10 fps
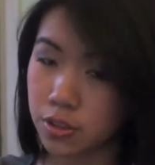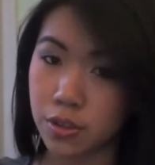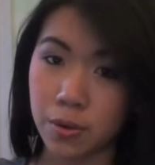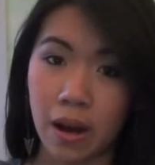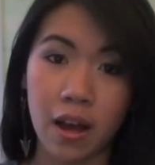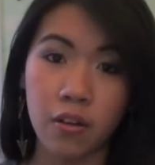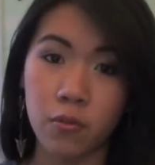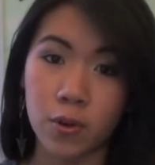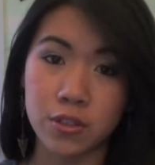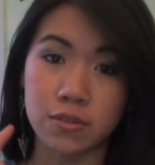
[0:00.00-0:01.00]
So I
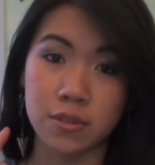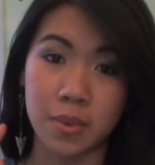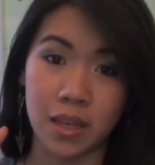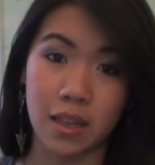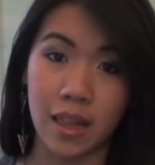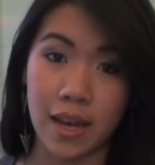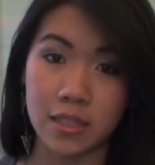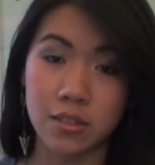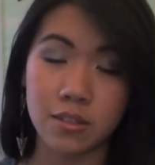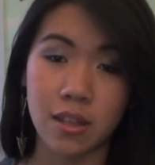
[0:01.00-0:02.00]
have ones from like
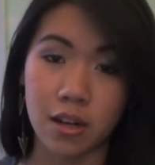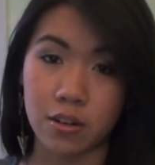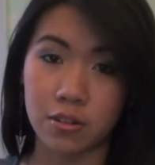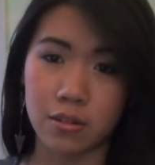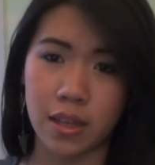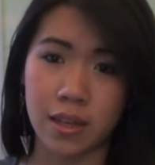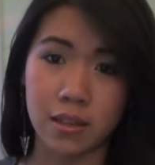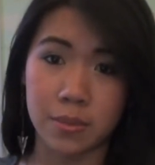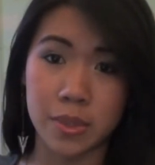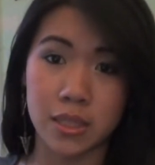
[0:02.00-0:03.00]
last year that are like
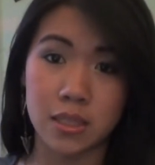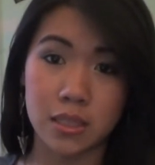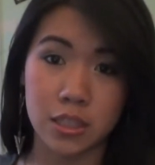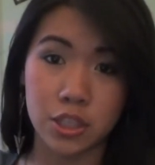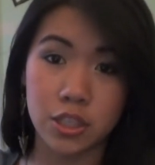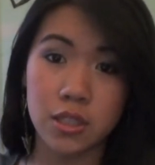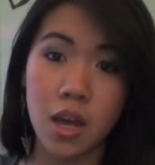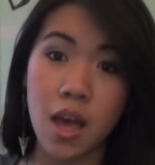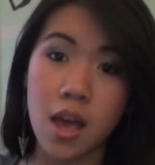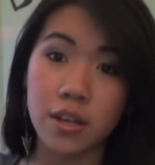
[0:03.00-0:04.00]
limited edition,
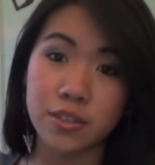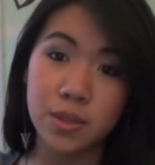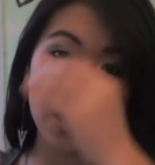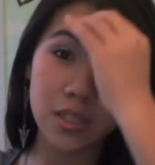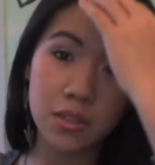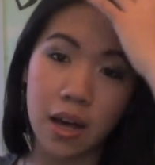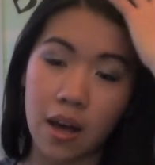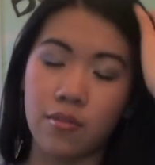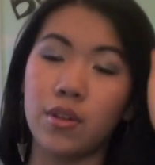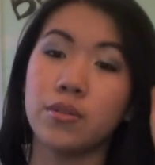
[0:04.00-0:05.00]
so I still
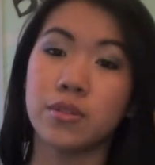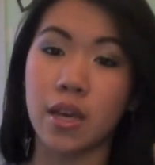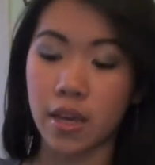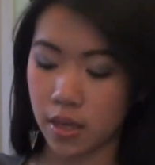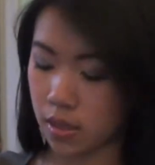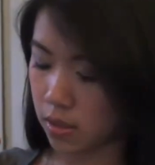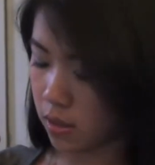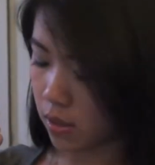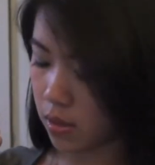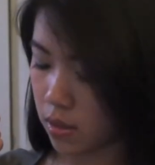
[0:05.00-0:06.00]
have those,
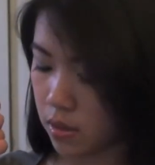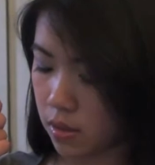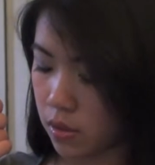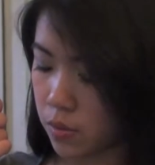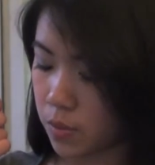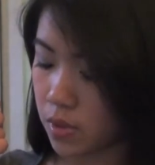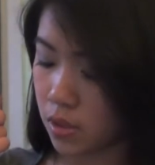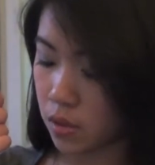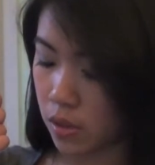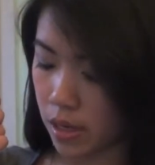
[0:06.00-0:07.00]
and this one
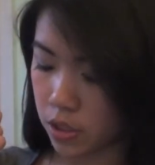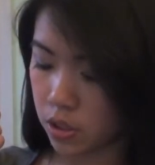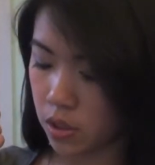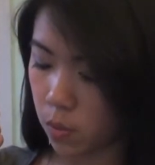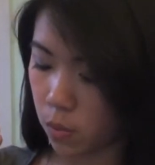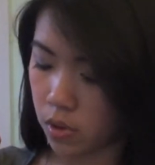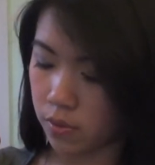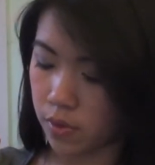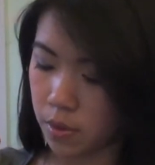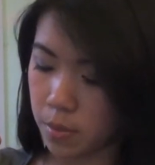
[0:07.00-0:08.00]
is actually one
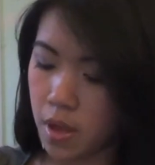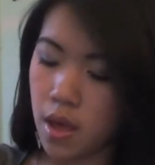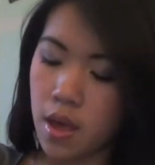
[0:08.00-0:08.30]
of them.